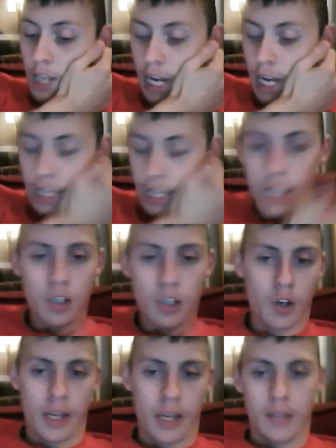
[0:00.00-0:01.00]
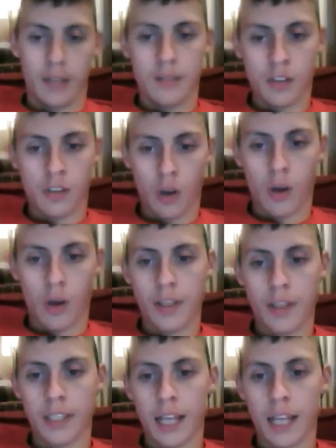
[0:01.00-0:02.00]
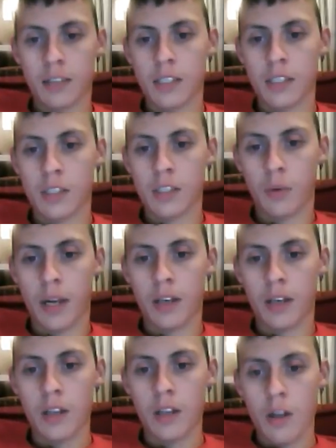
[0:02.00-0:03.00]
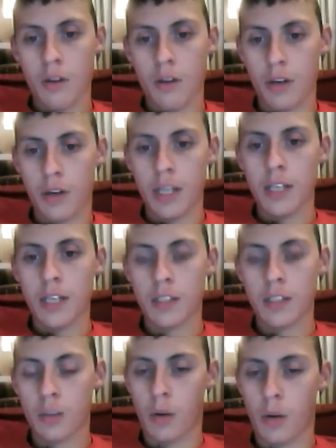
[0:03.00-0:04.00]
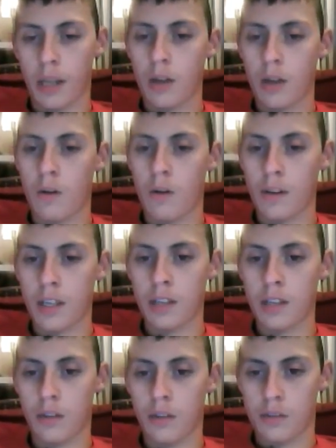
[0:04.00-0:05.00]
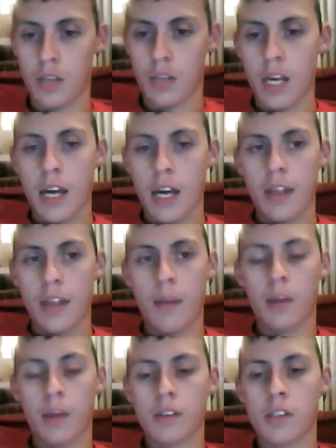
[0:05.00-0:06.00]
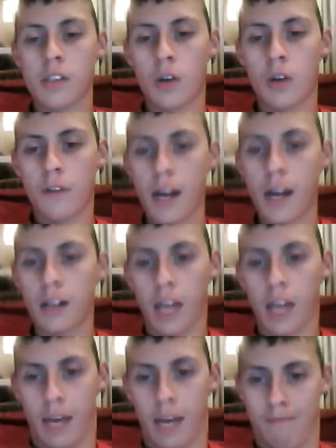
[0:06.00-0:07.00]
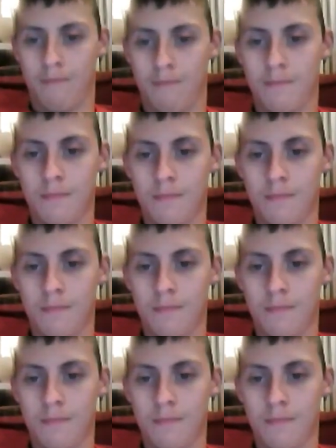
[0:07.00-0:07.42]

And he has earned it. So I think Dallas gets the win 30-20 over the Eagles. That brings us to our final game.